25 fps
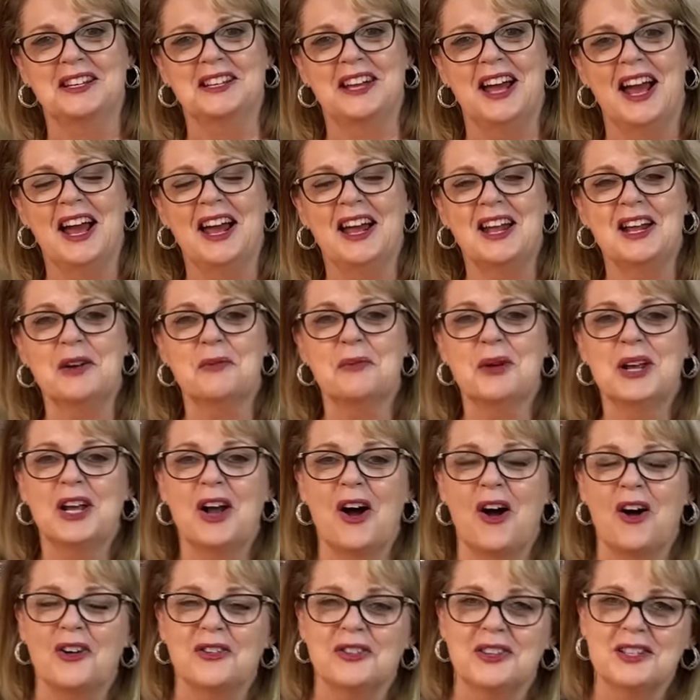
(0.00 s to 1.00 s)
Now, here we
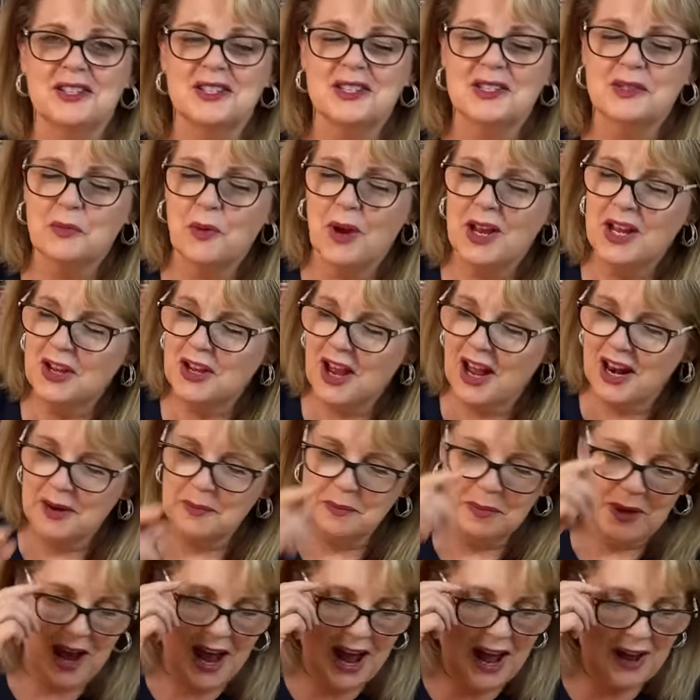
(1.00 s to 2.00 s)
go. This is where you're going
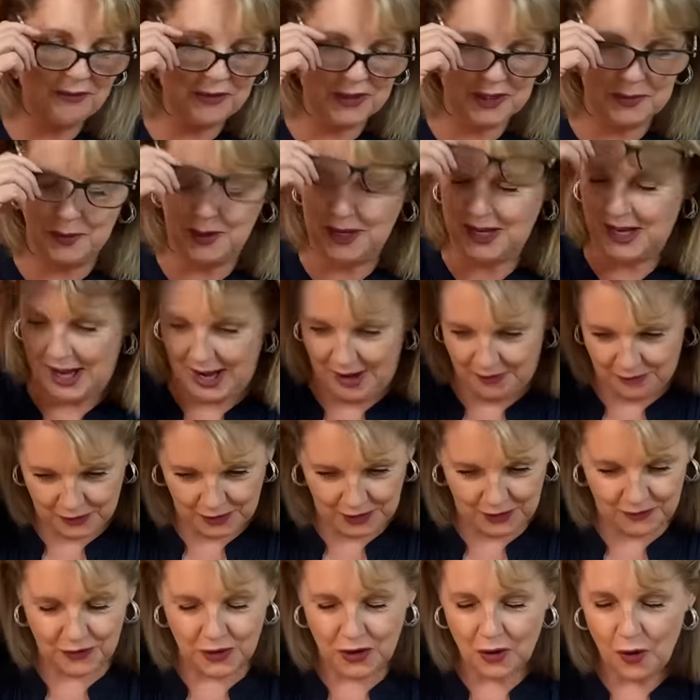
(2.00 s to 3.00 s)
to have to be careful.
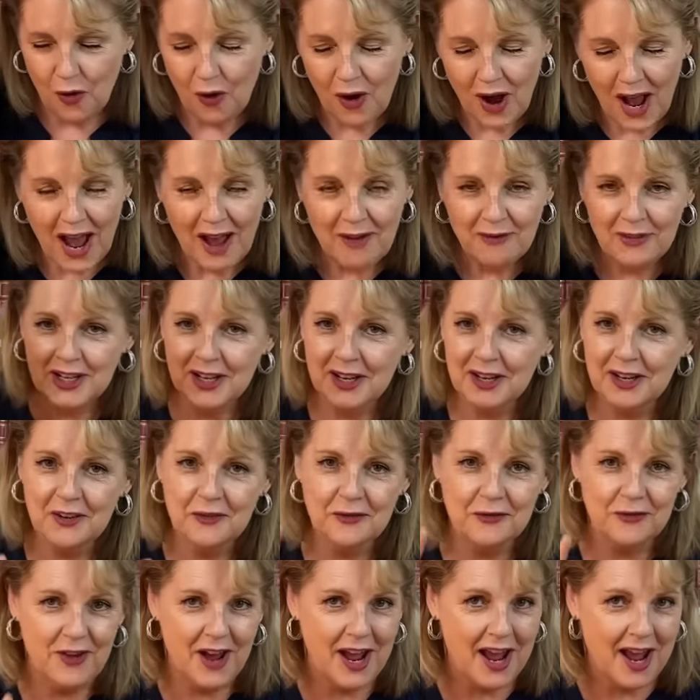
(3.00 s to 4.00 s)
If you're having an
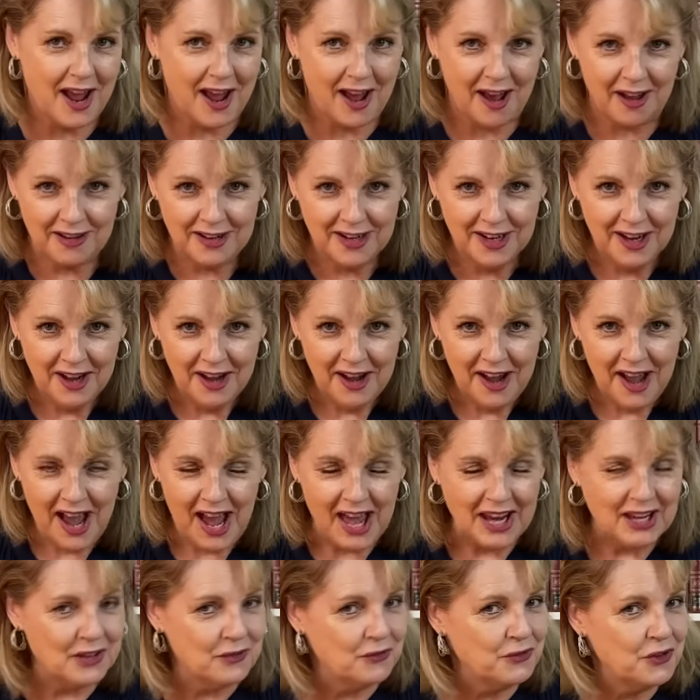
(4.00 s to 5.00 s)
affair
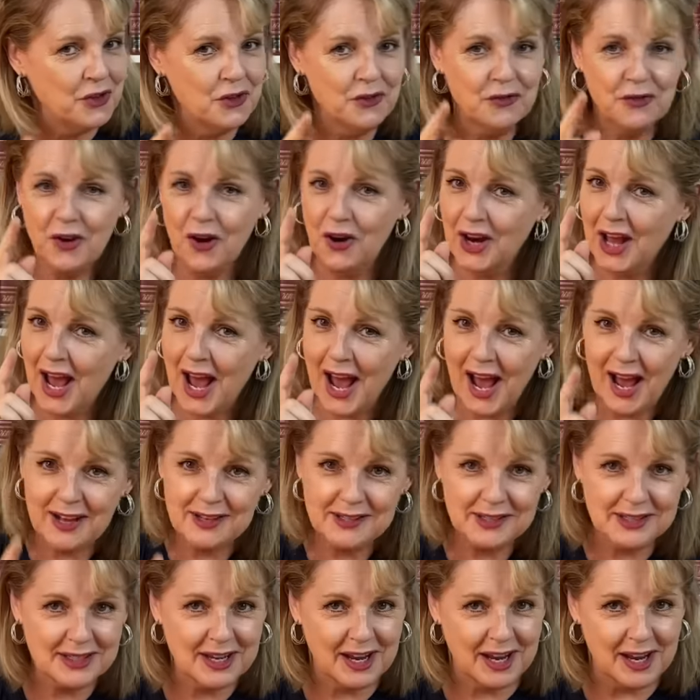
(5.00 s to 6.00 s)
and if you've got a
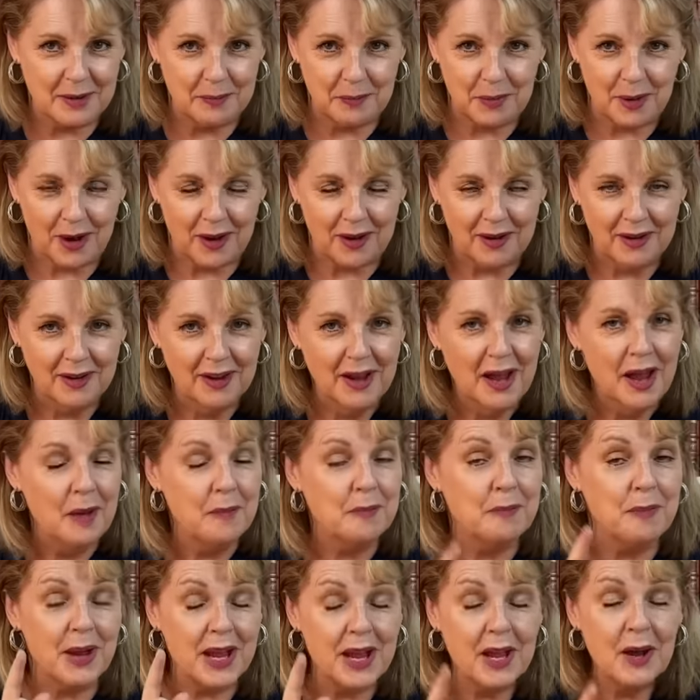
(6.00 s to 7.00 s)
housekeeper,
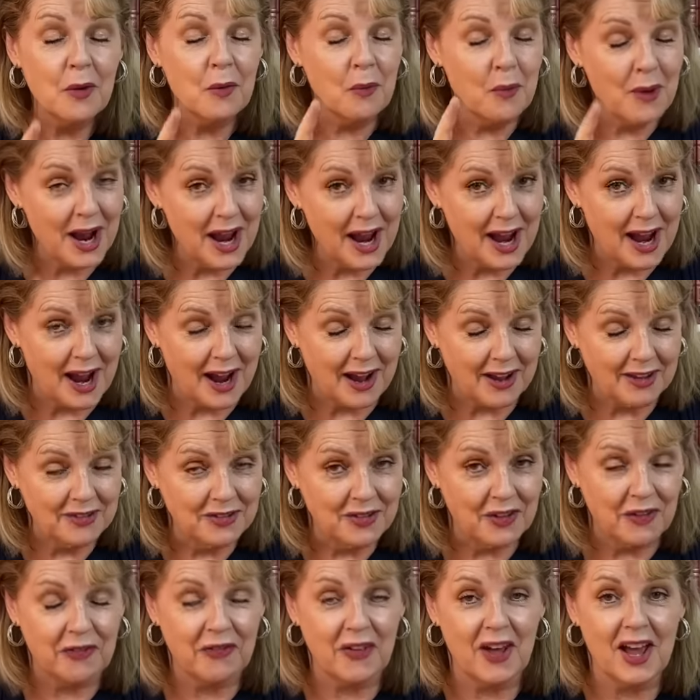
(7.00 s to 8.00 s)
be aware
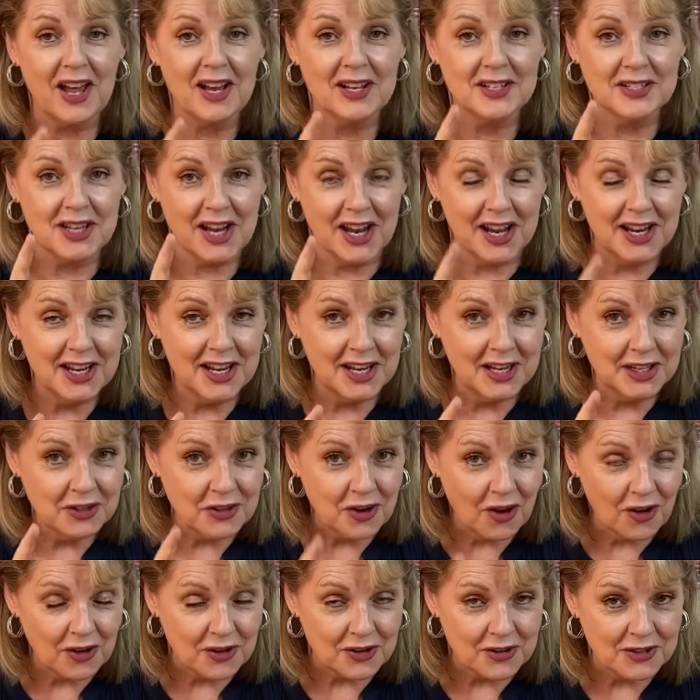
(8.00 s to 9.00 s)
that they are taking
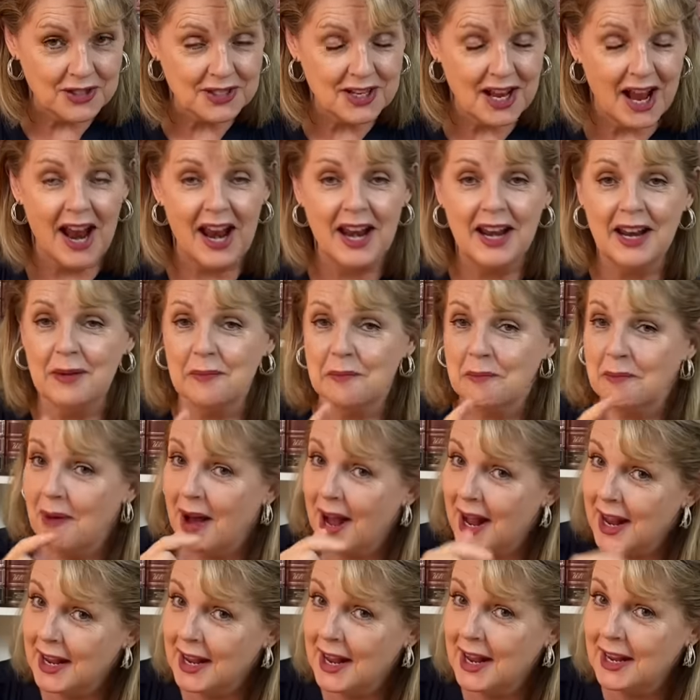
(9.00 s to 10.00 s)
notes and it
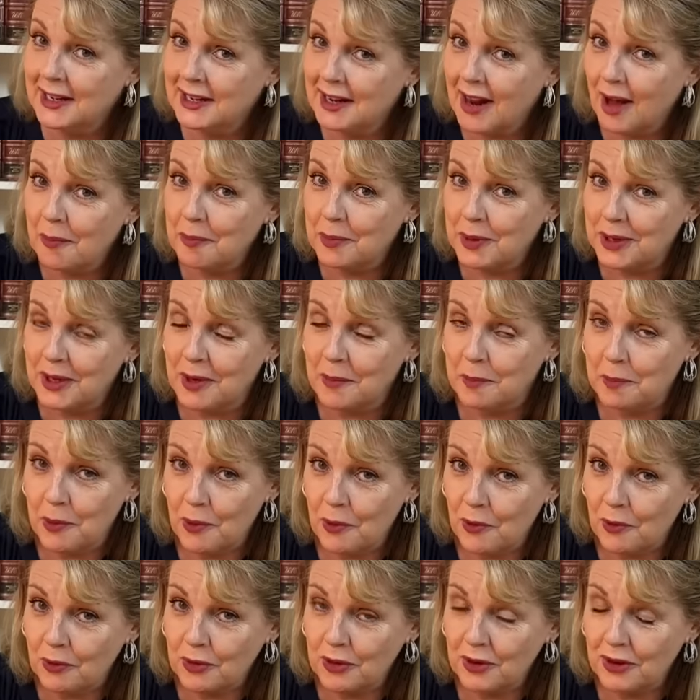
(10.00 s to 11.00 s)
may end up in a
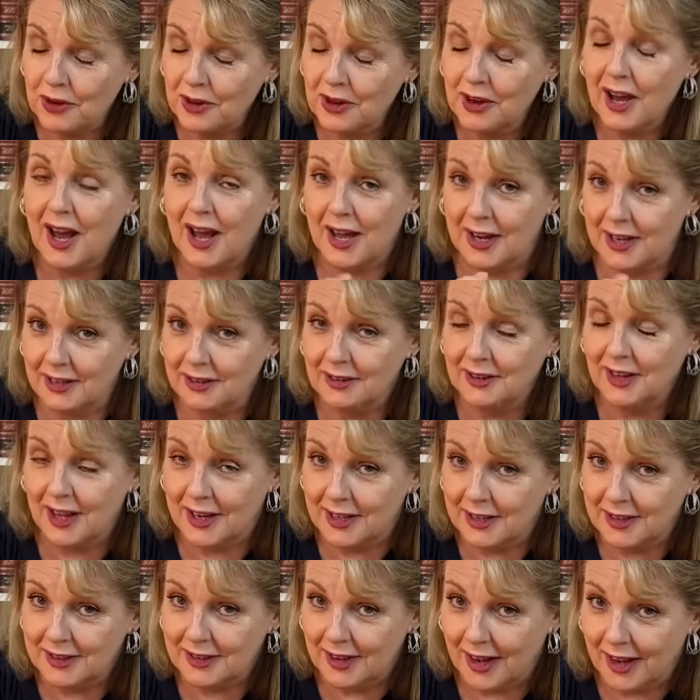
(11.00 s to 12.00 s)
book at a
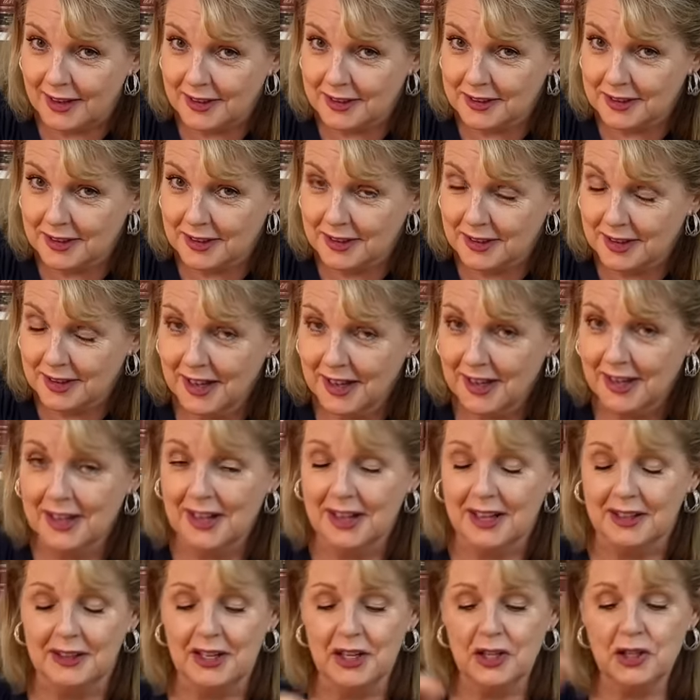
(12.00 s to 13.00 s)
later date,
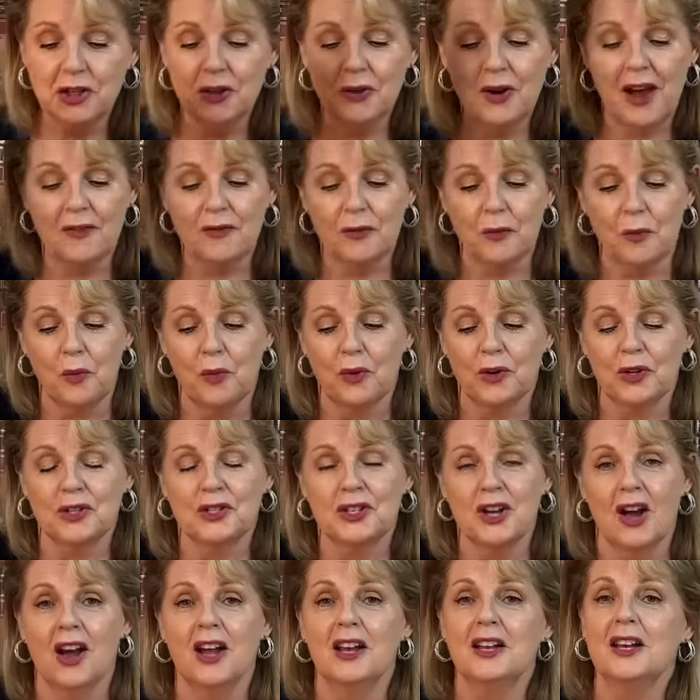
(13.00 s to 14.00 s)
unless you have a
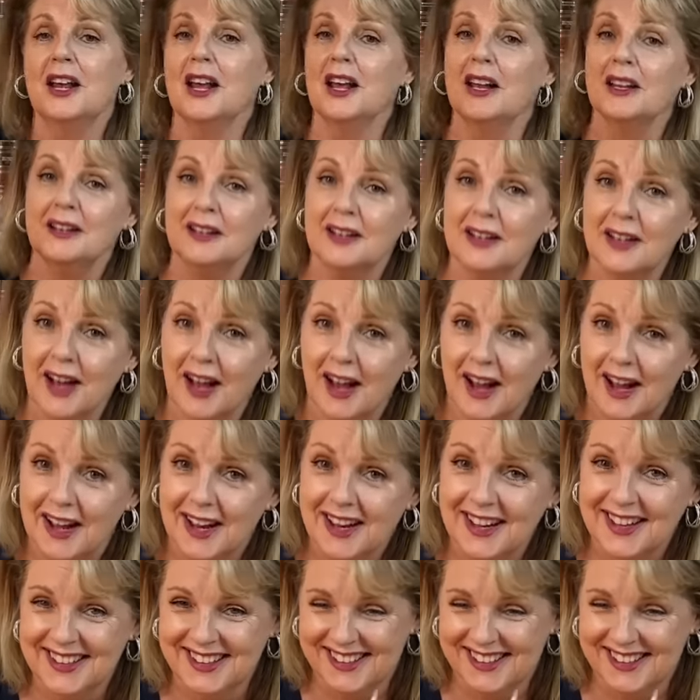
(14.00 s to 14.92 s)
watertight NDA.